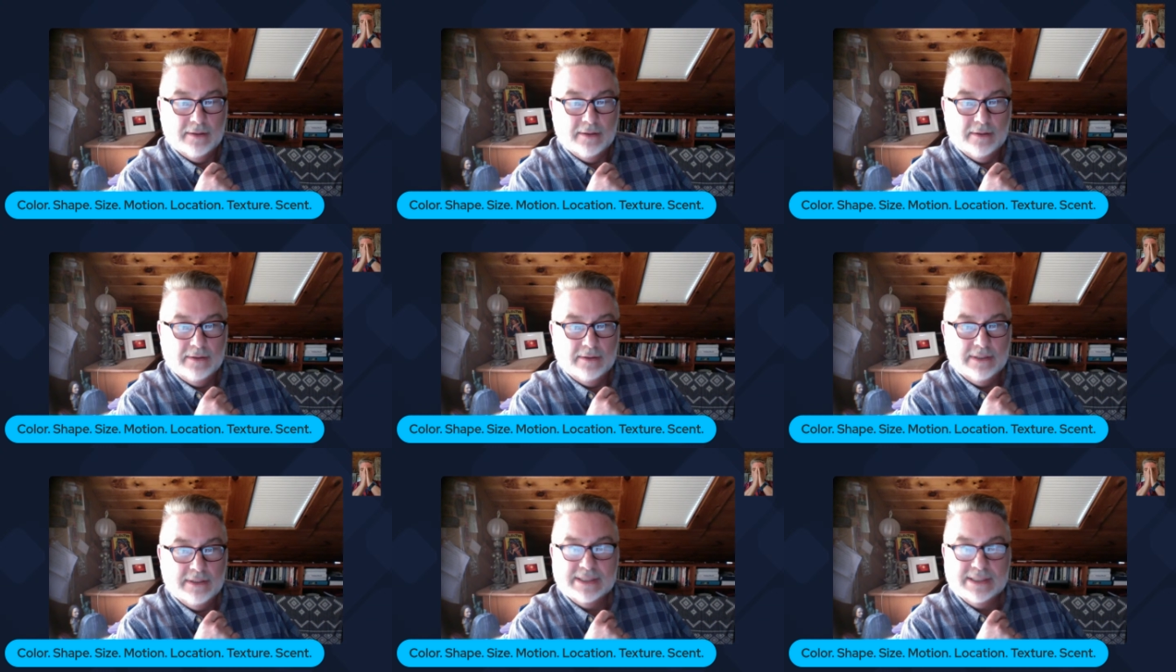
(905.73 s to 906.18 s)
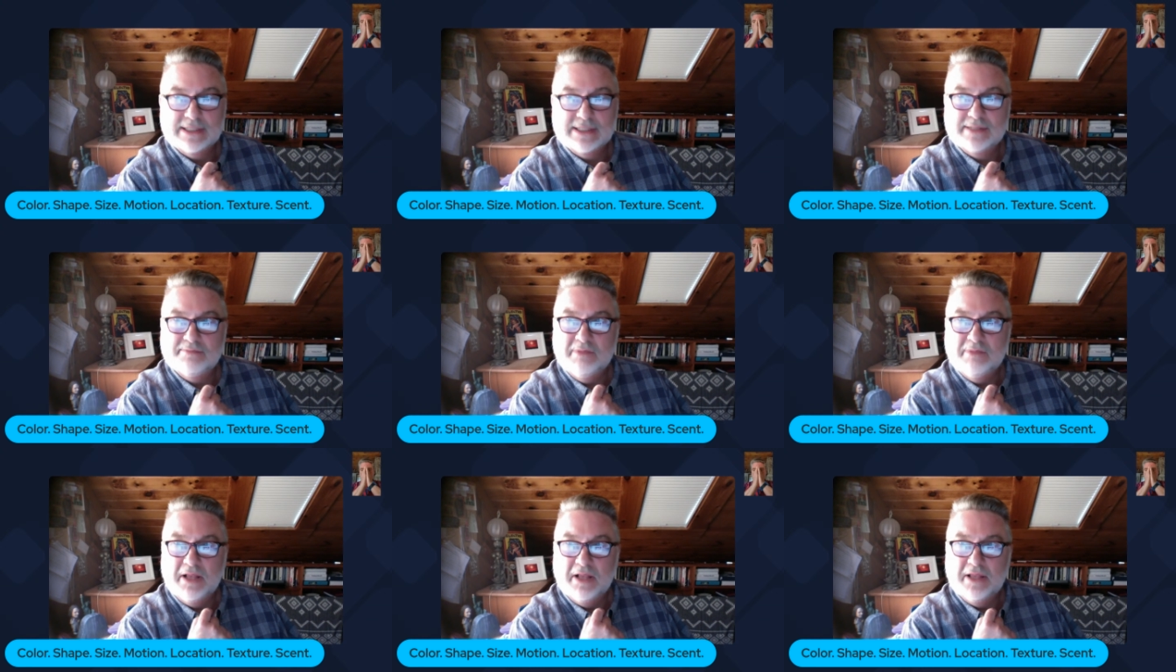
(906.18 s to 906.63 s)
Does it
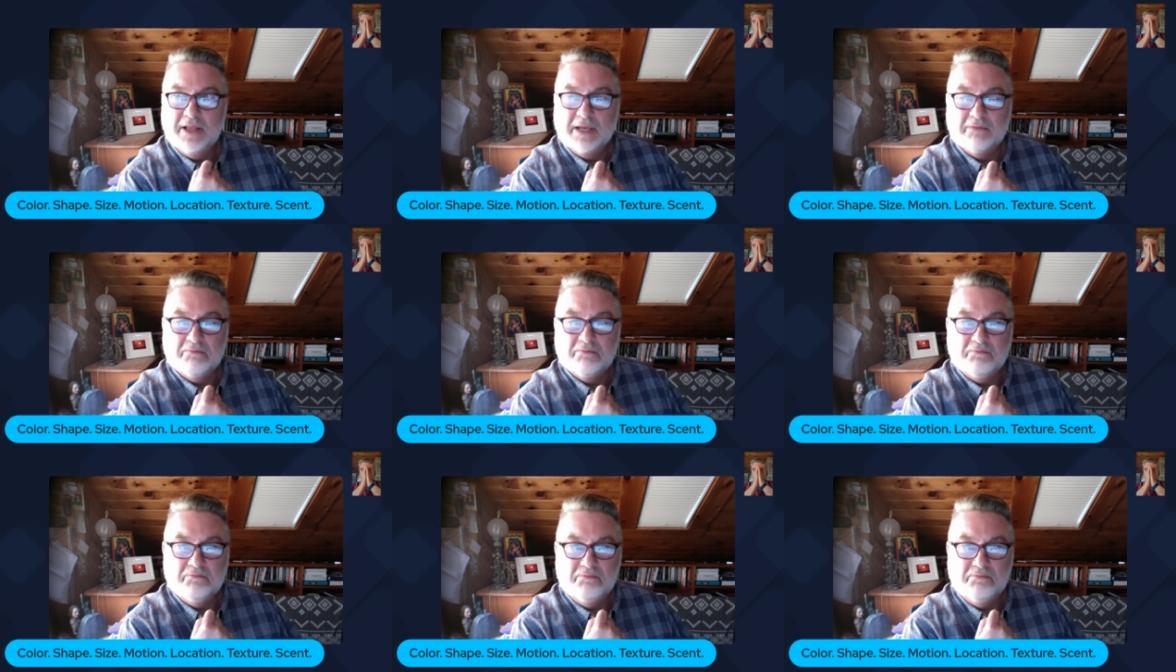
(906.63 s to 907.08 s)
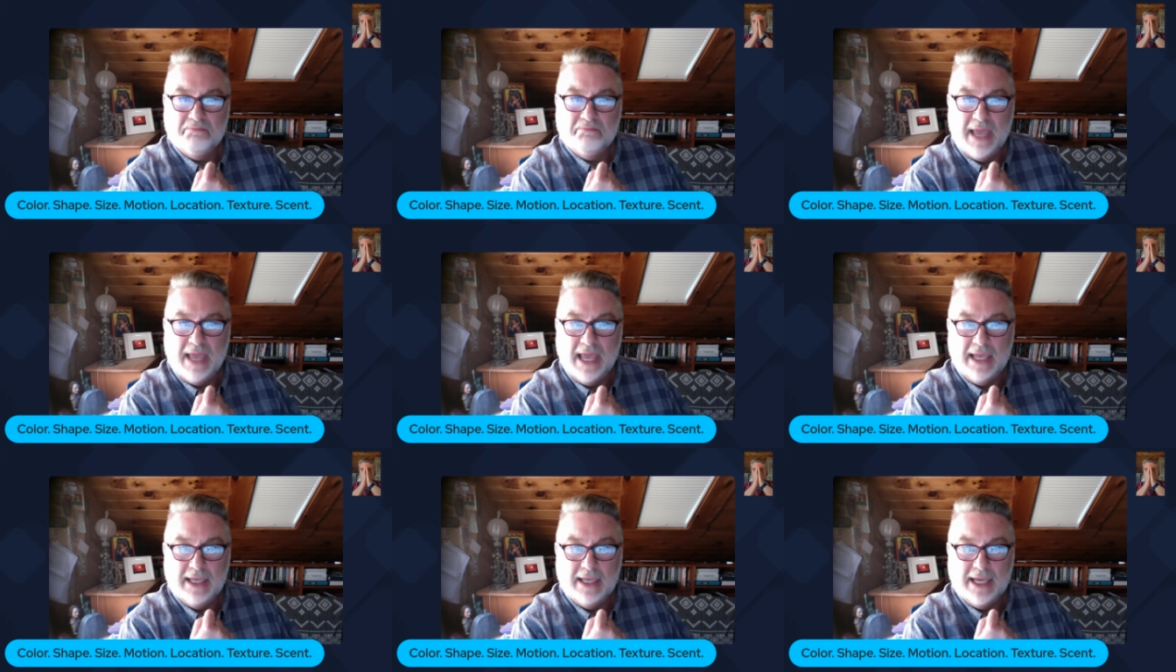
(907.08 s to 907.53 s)
smell like
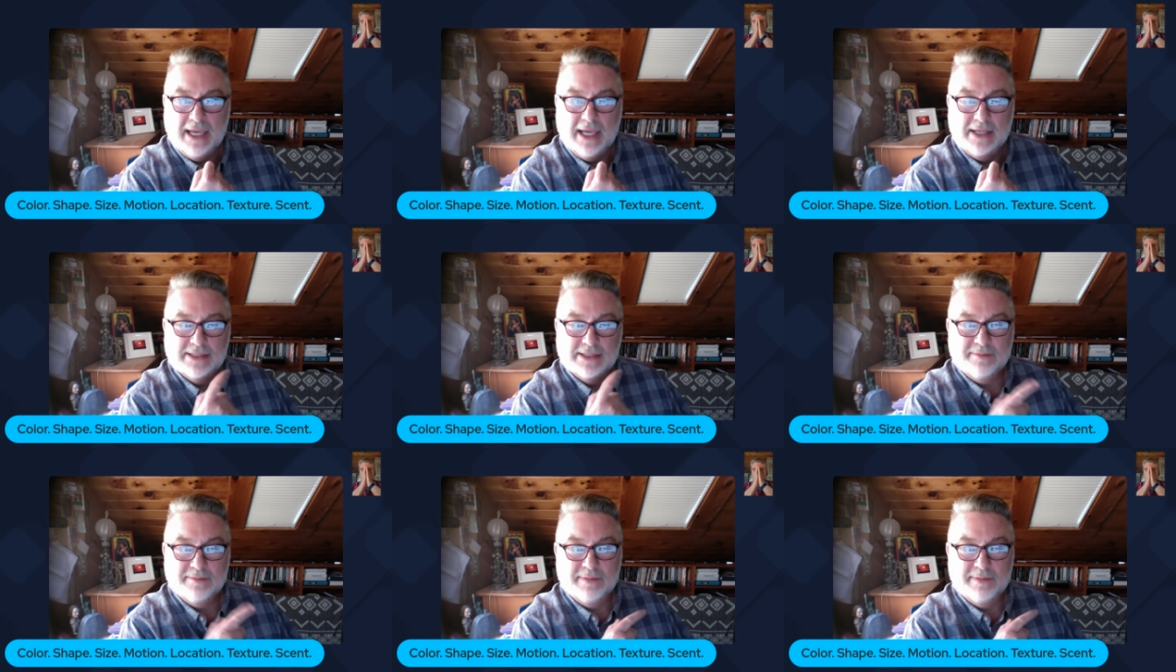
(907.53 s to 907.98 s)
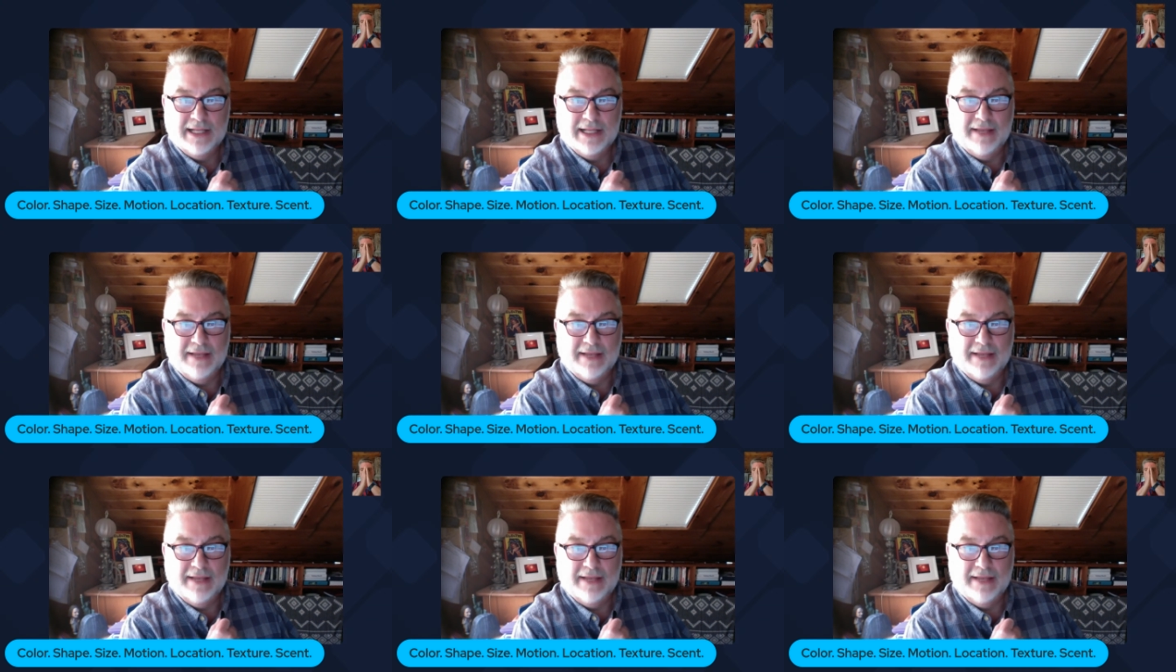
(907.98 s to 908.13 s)
pancakes that have been